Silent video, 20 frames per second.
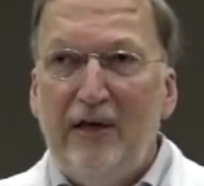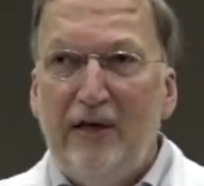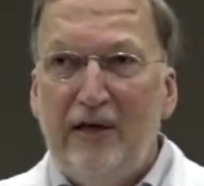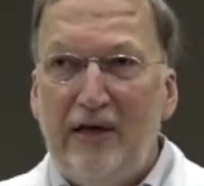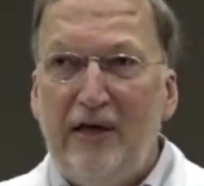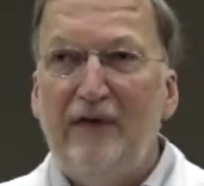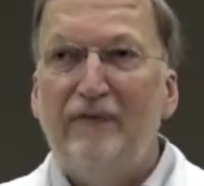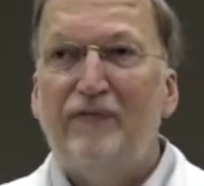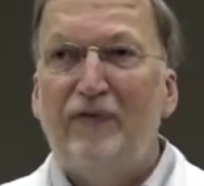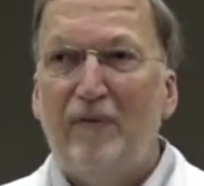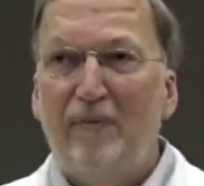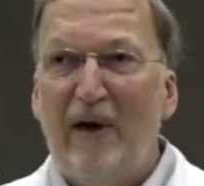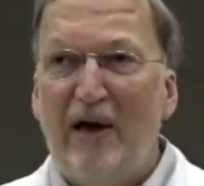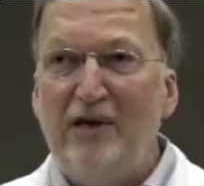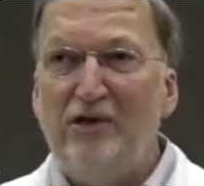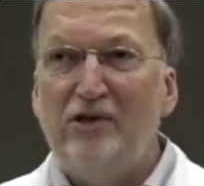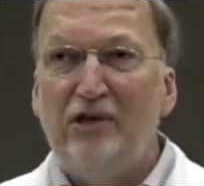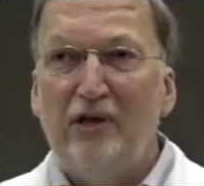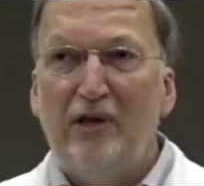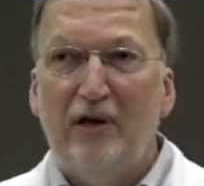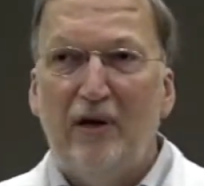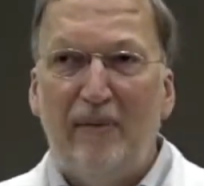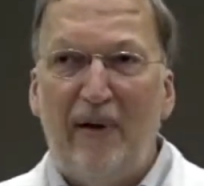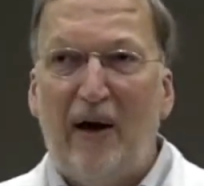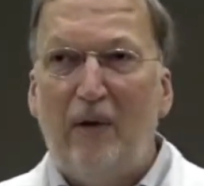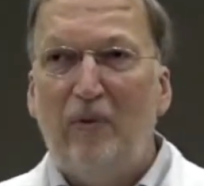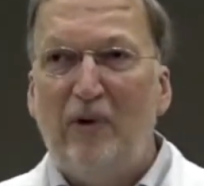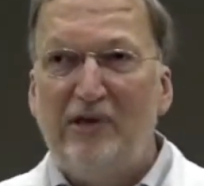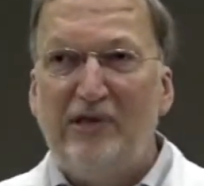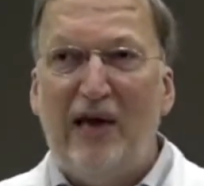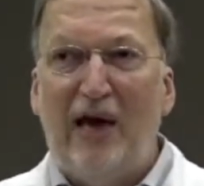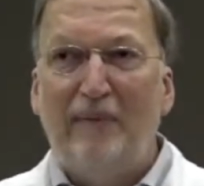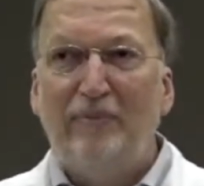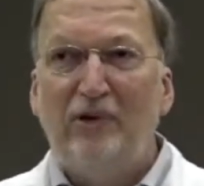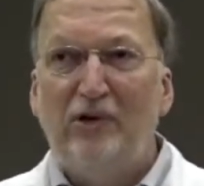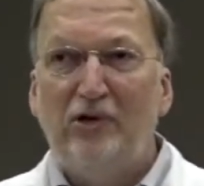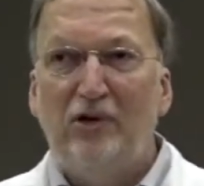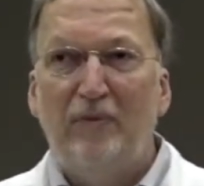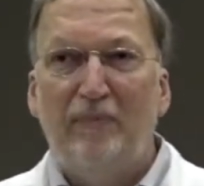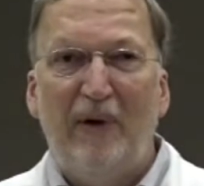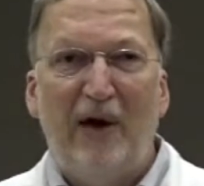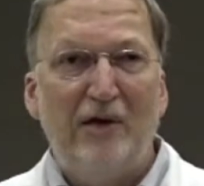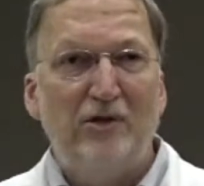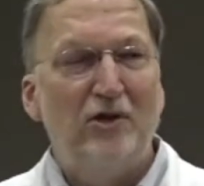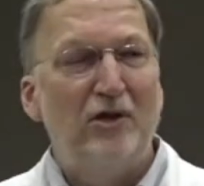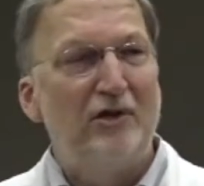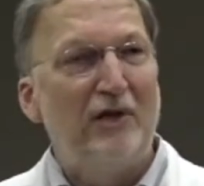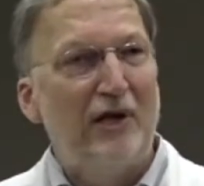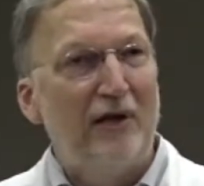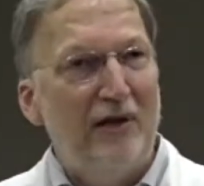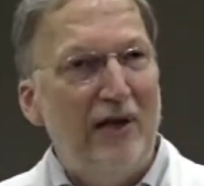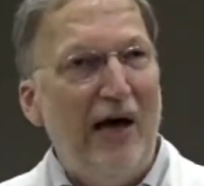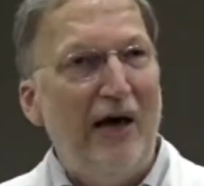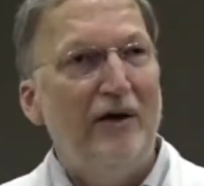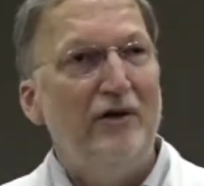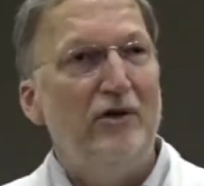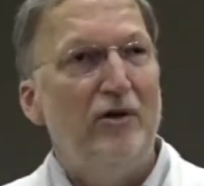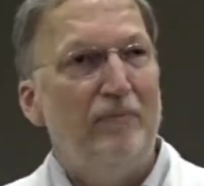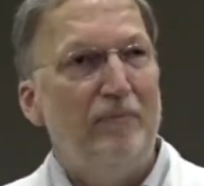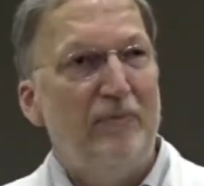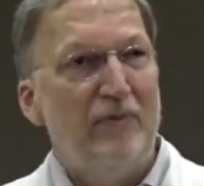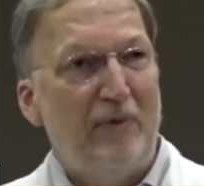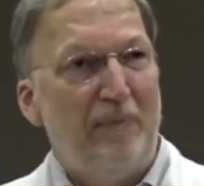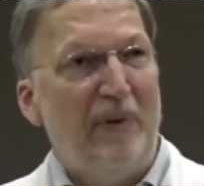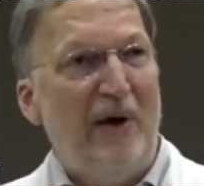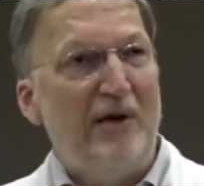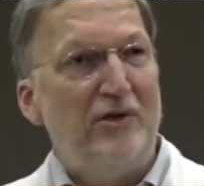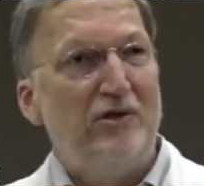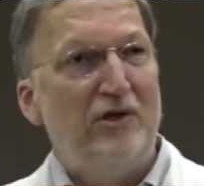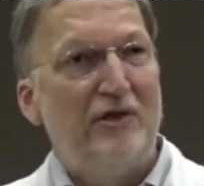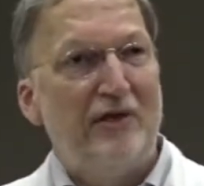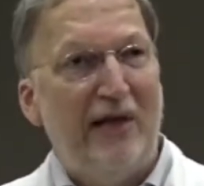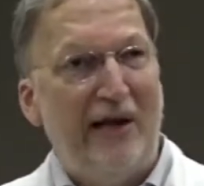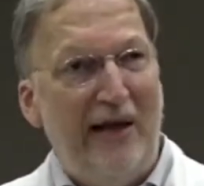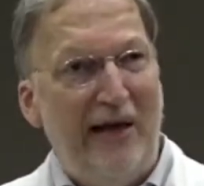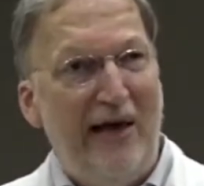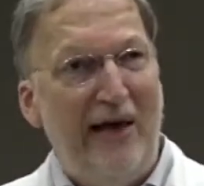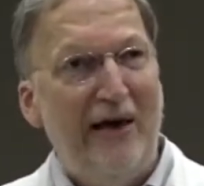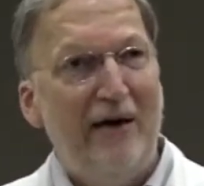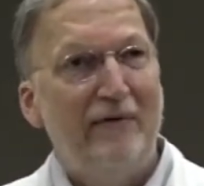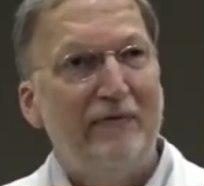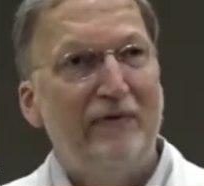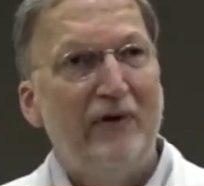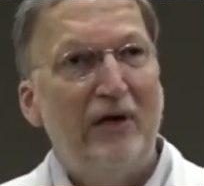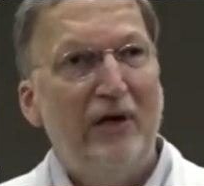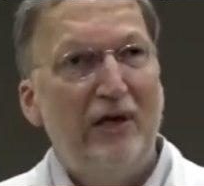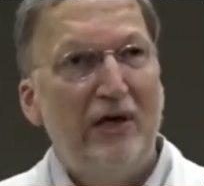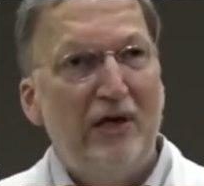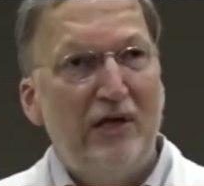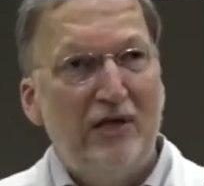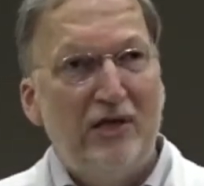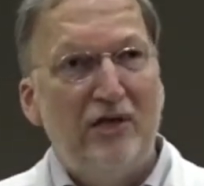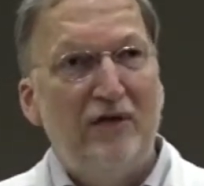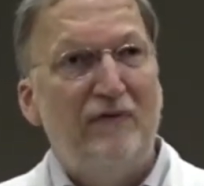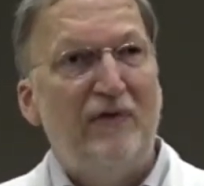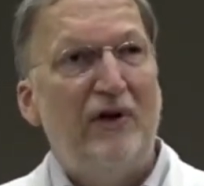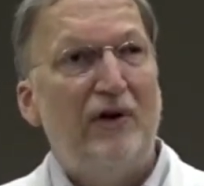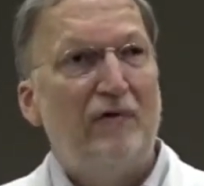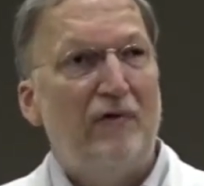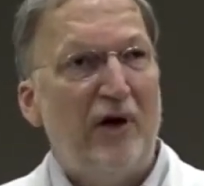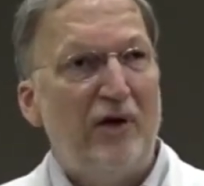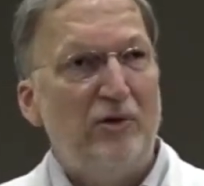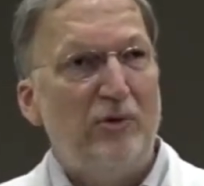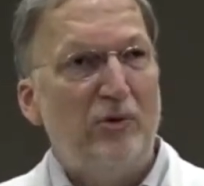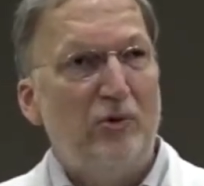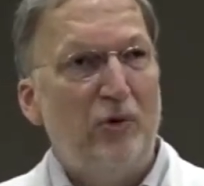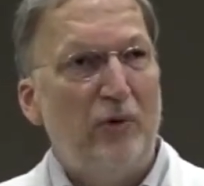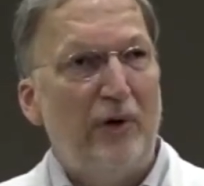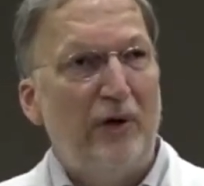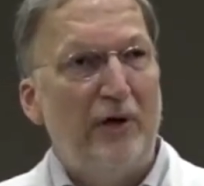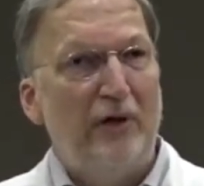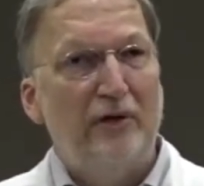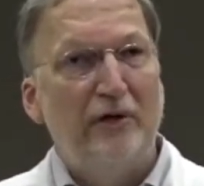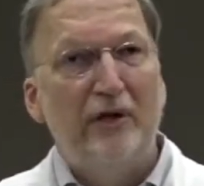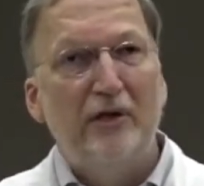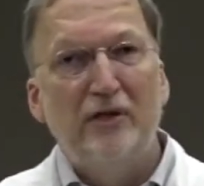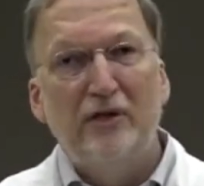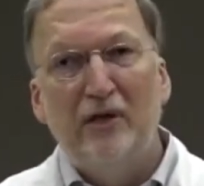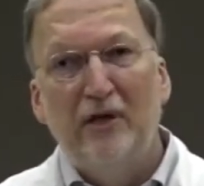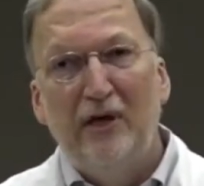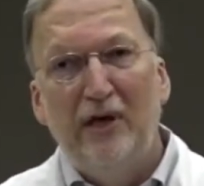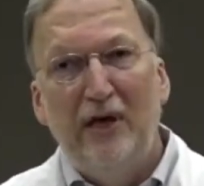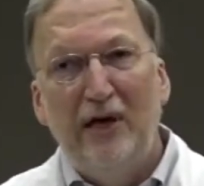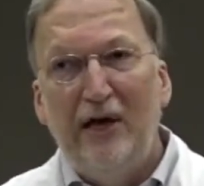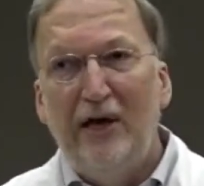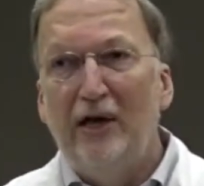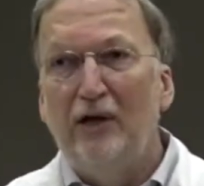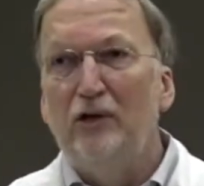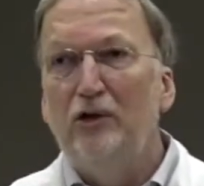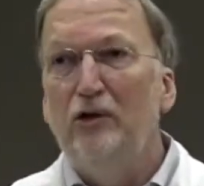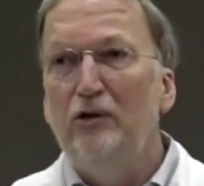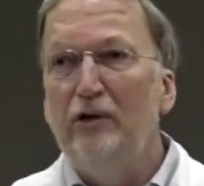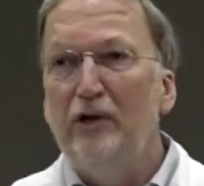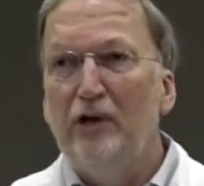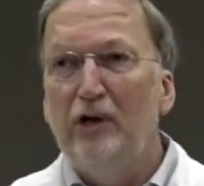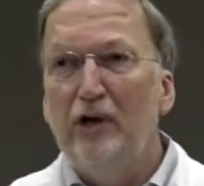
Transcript: information about what's happening with your patients, and a lot of the patients that have severe respiratory illness, including